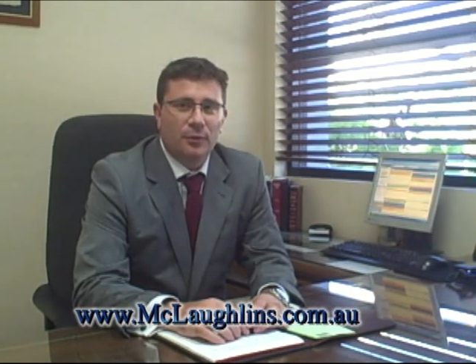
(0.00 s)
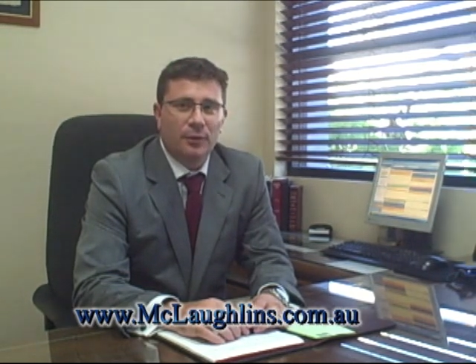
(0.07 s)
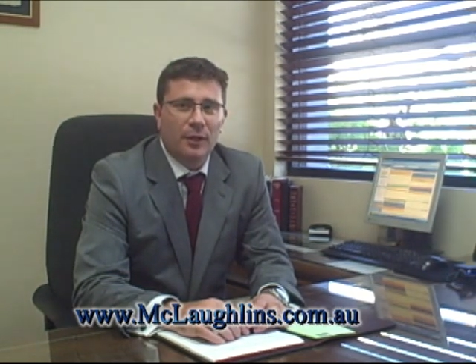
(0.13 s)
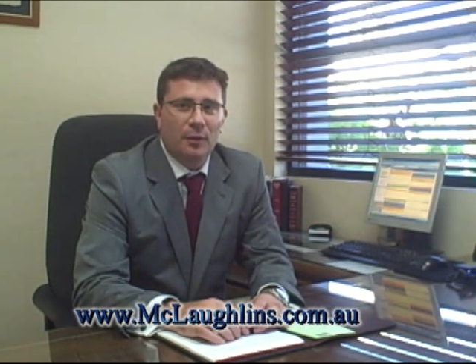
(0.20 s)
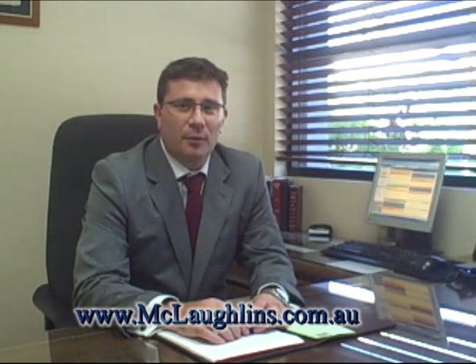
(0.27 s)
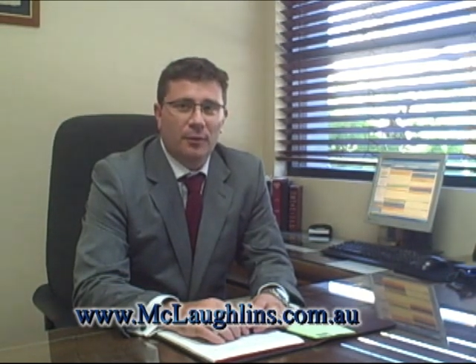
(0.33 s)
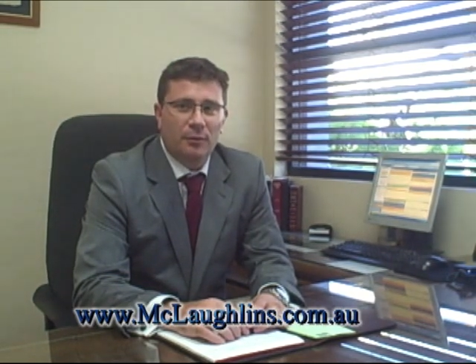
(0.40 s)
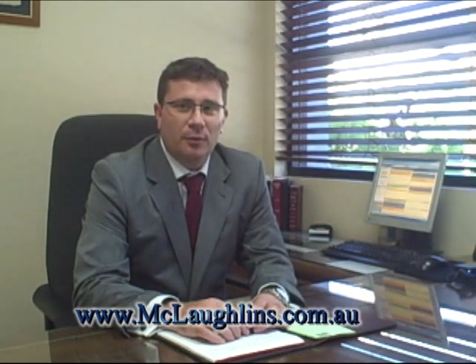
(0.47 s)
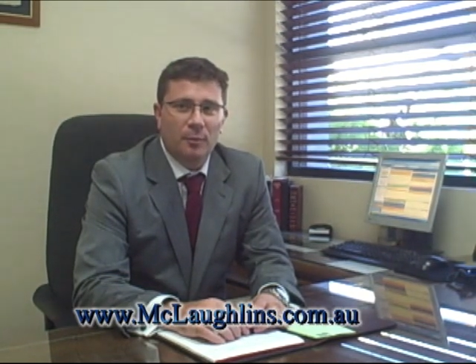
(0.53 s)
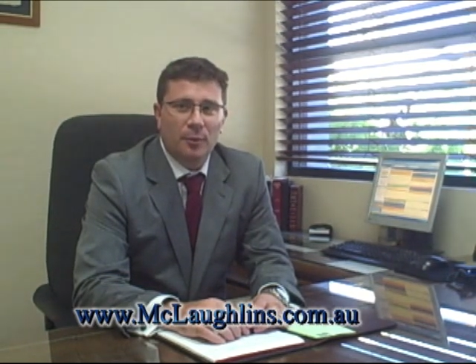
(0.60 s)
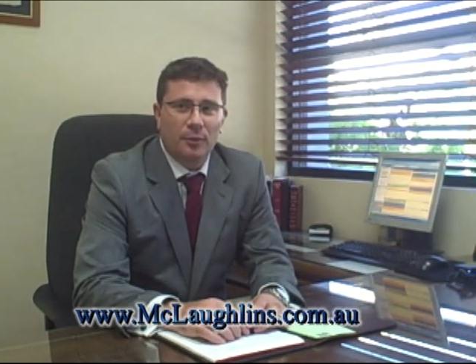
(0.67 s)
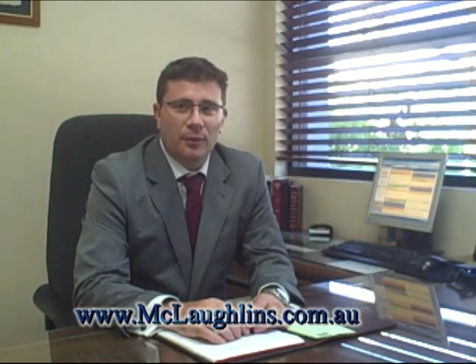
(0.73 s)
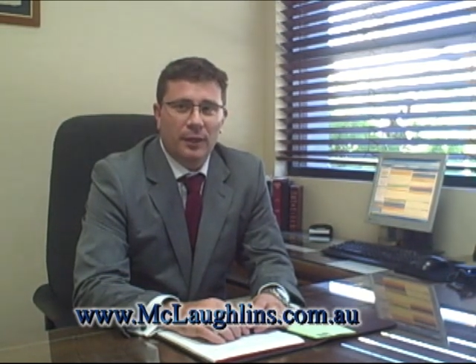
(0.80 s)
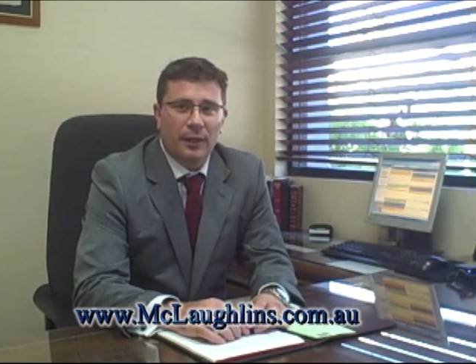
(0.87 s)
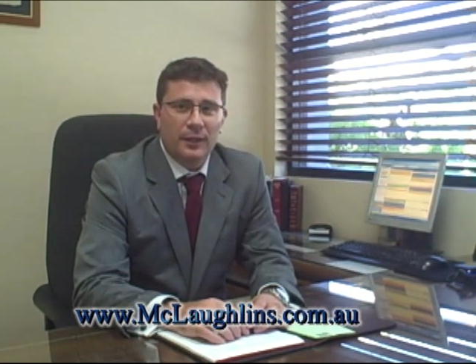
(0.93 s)
career with
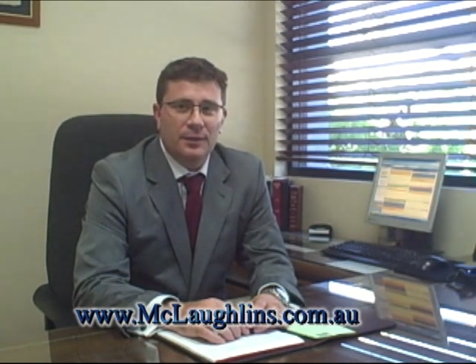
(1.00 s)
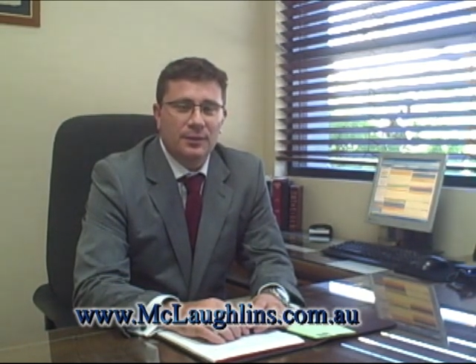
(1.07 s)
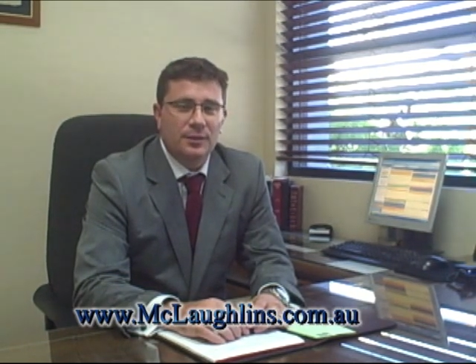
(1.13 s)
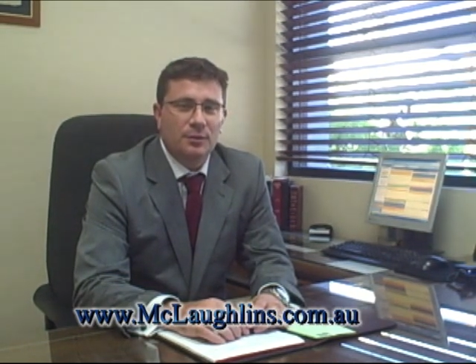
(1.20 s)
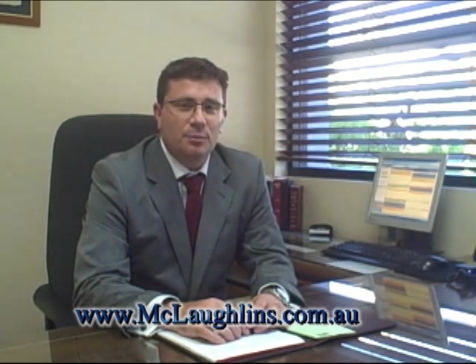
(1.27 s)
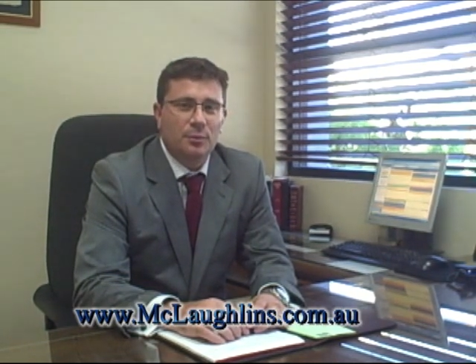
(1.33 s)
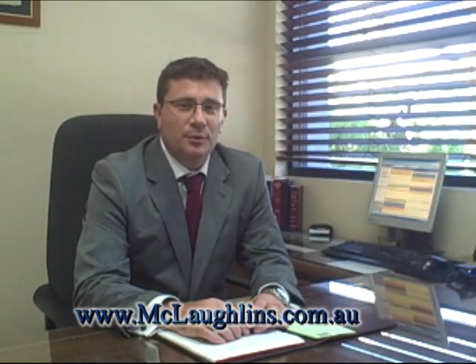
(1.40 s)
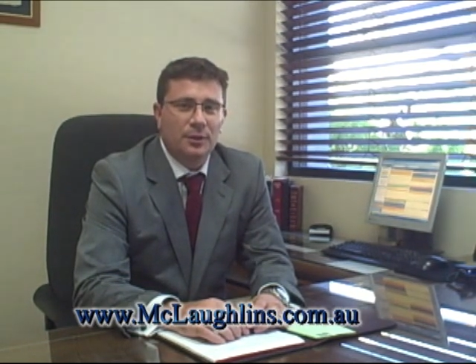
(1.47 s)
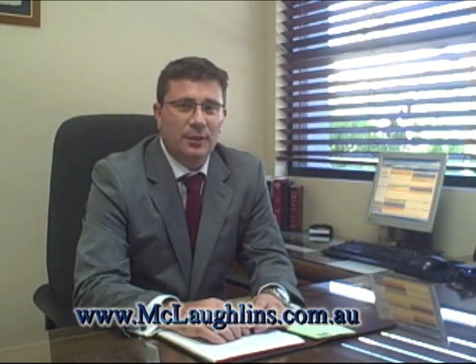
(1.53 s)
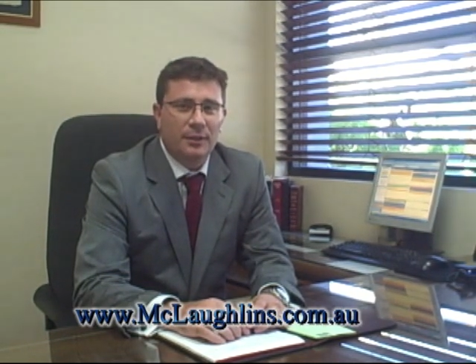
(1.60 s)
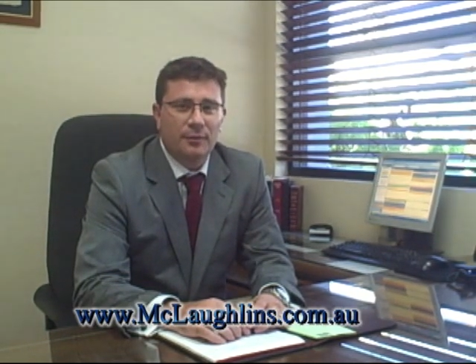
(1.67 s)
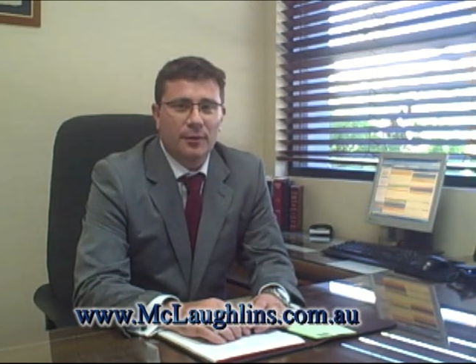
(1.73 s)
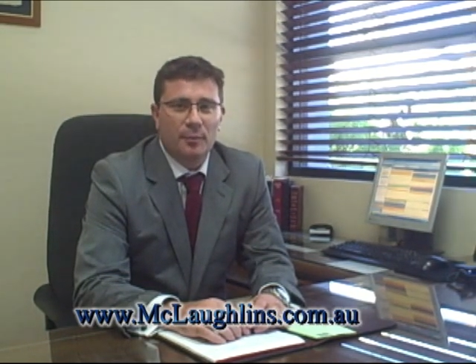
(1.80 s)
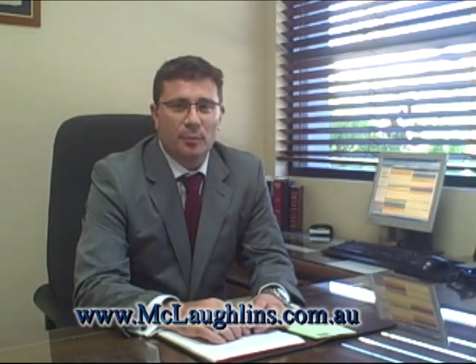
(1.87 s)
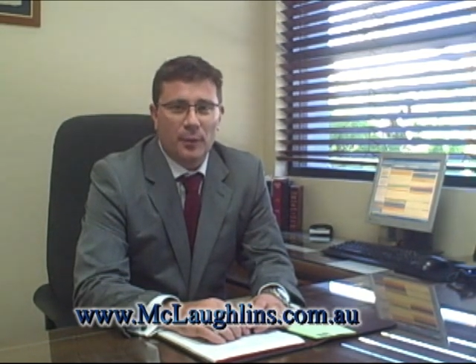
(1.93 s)
criminal cases will
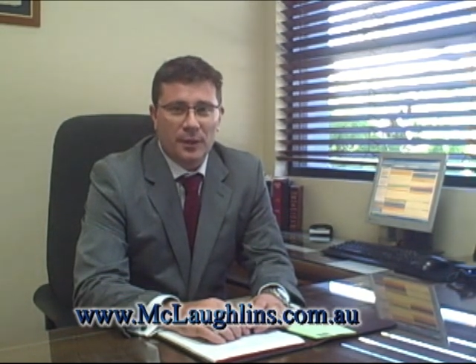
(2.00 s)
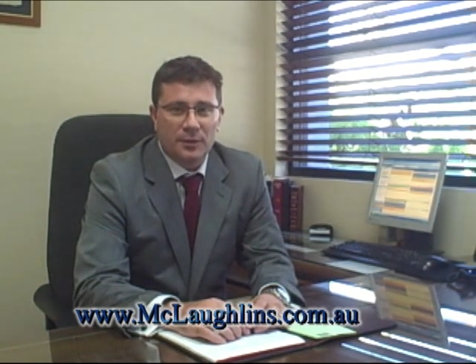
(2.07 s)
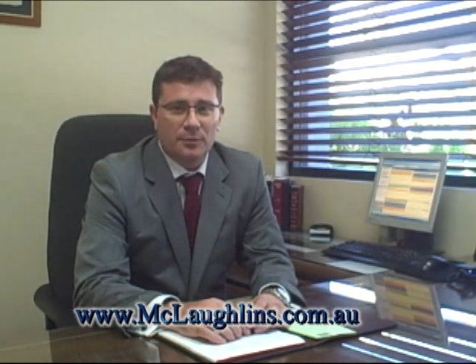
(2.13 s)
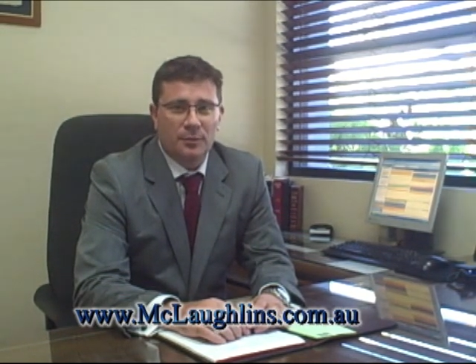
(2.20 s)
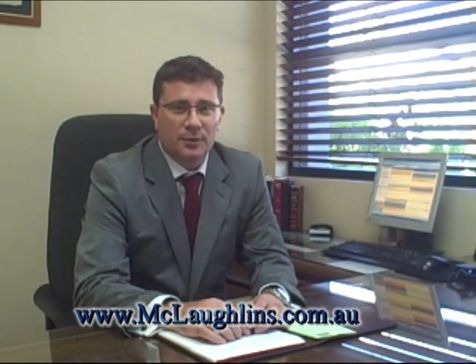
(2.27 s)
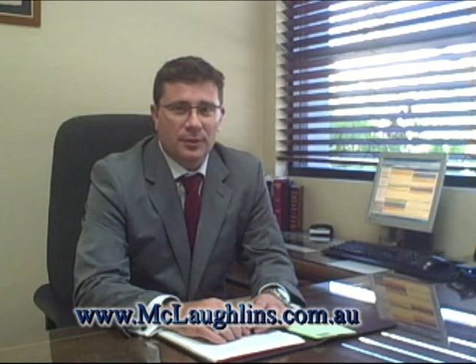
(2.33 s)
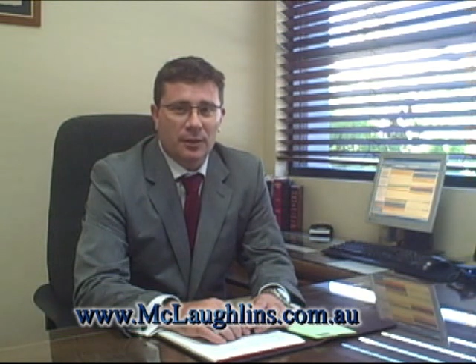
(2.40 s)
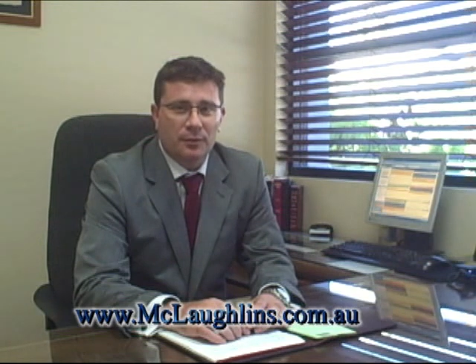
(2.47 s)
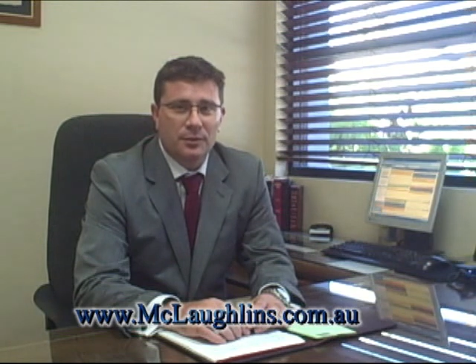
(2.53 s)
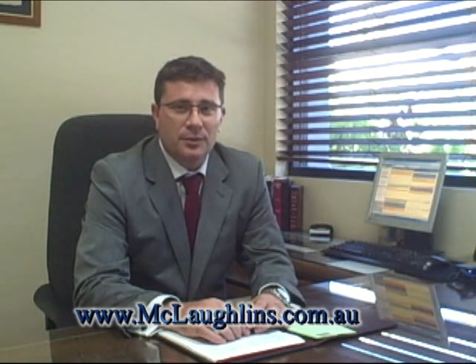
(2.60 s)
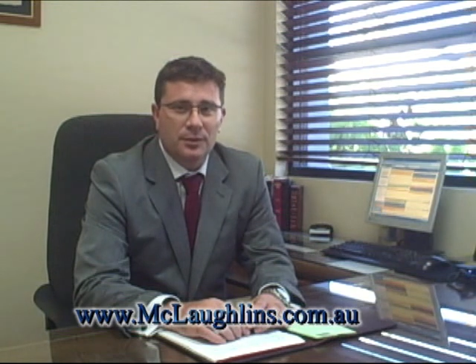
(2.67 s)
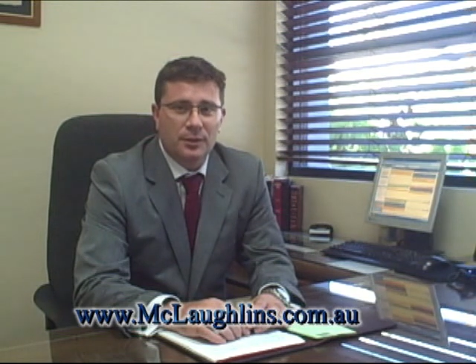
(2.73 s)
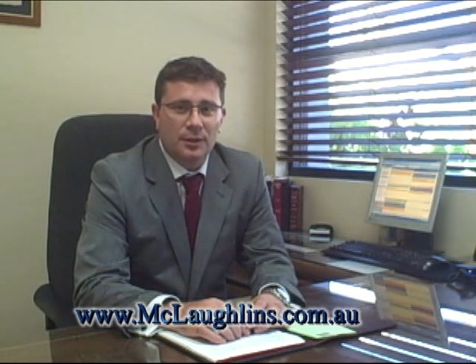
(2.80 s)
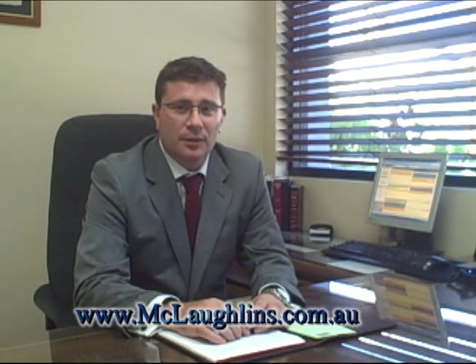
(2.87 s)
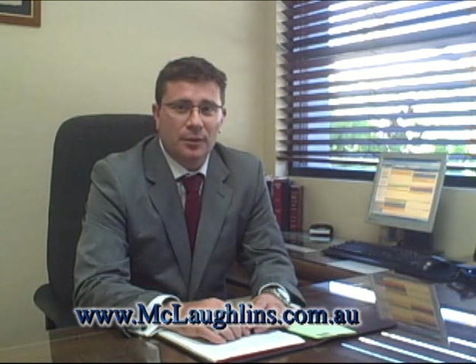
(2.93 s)
deliver the best results
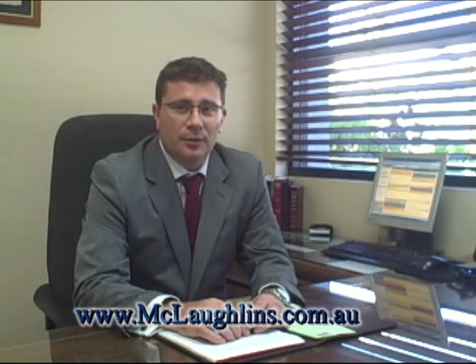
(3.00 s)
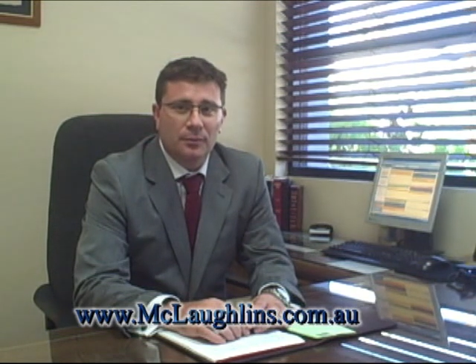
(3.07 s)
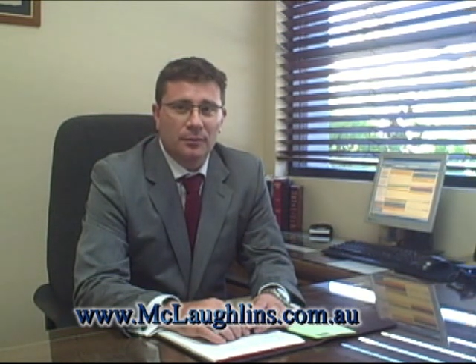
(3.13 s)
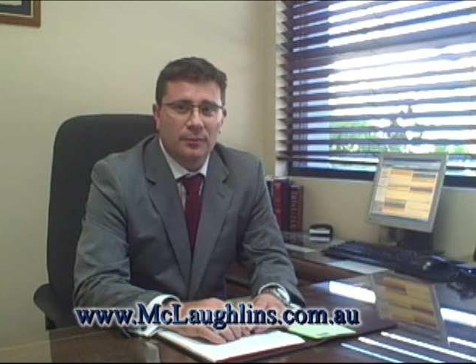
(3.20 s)
to you.